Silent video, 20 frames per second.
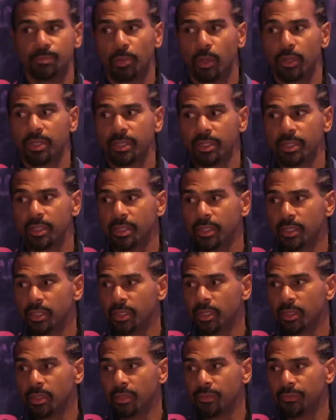his body
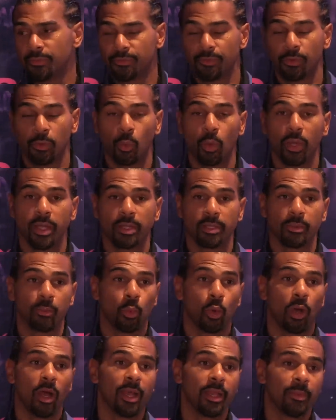through
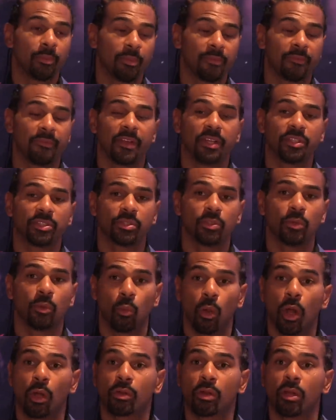what a professional,
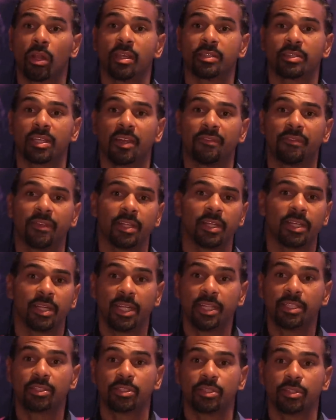world-class athlete
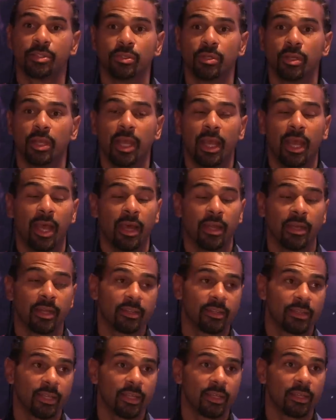needs to. And
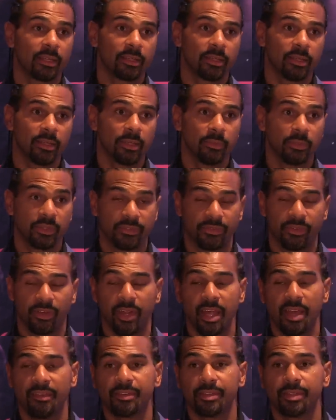I think it was
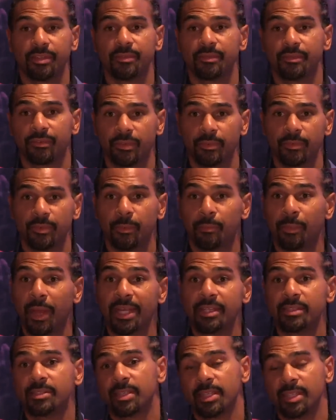very evident from the
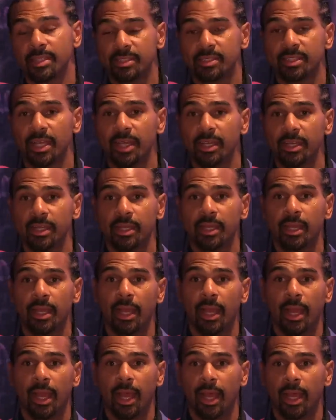pace that he set.
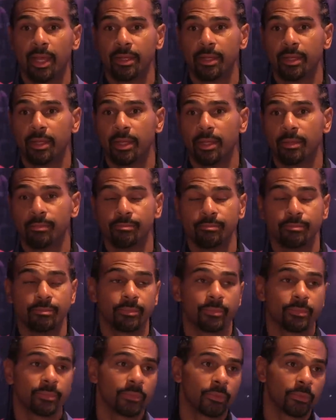
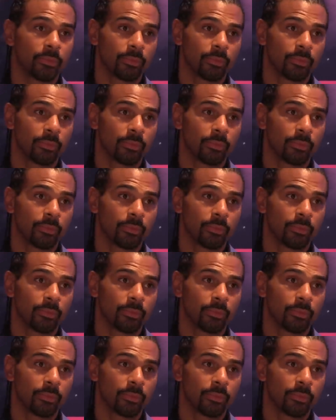And